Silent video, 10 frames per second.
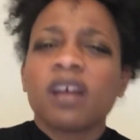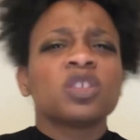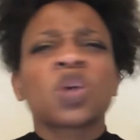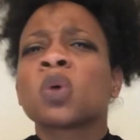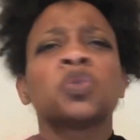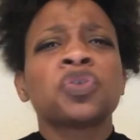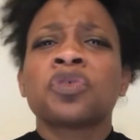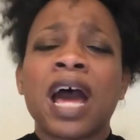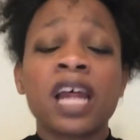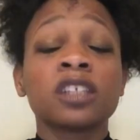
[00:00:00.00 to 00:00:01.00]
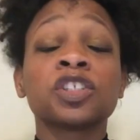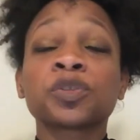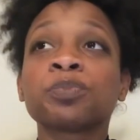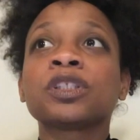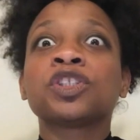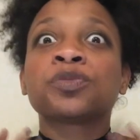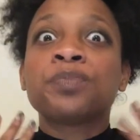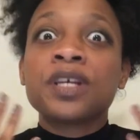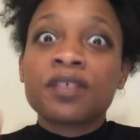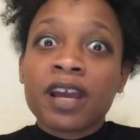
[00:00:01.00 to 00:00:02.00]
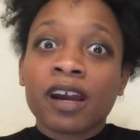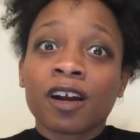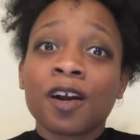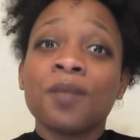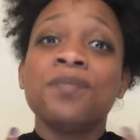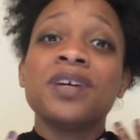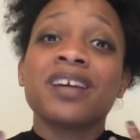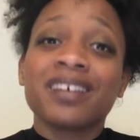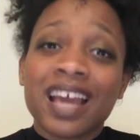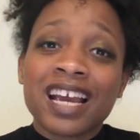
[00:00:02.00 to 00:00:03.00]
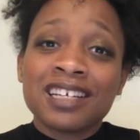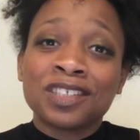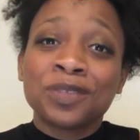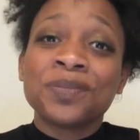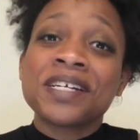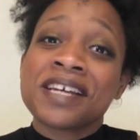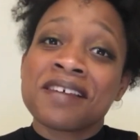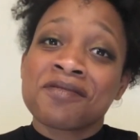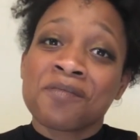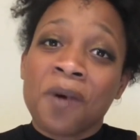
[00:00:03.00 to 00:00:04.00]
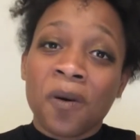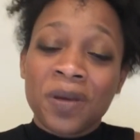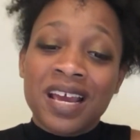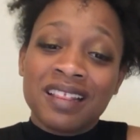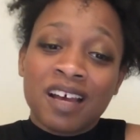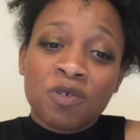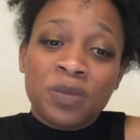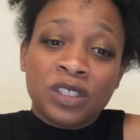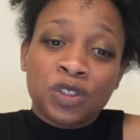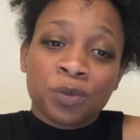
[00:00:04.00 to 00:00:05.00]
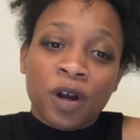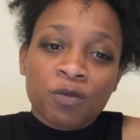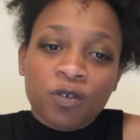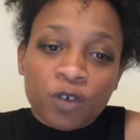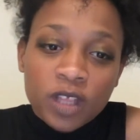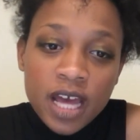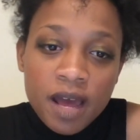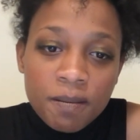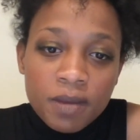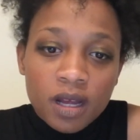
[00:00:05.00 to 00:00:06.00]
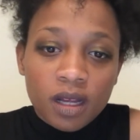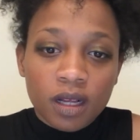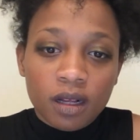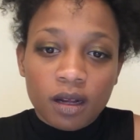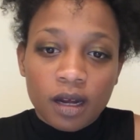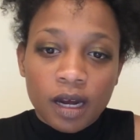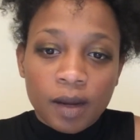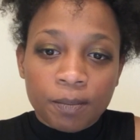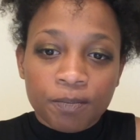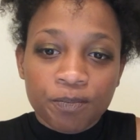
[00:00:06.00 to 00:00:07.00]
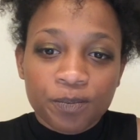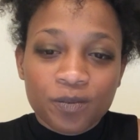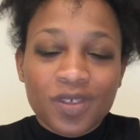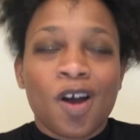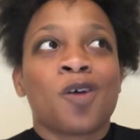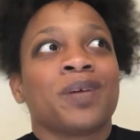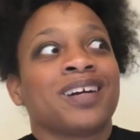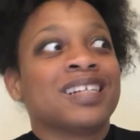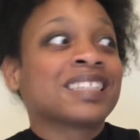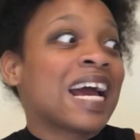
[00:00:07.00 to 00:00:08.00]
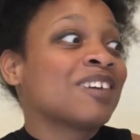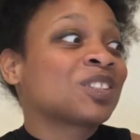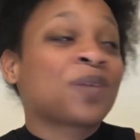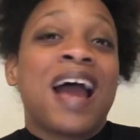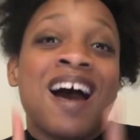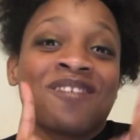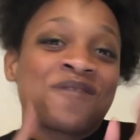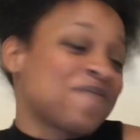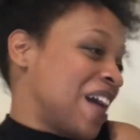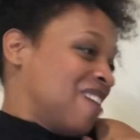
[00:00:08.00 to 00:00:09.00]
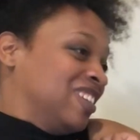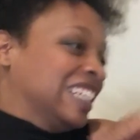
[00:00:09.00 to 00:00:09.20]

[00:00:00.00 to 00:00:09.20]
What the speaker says: Don't do that. Just be there, be engaged, be in the moment, and that will be super helpful for them. Oh my goodness. So I have an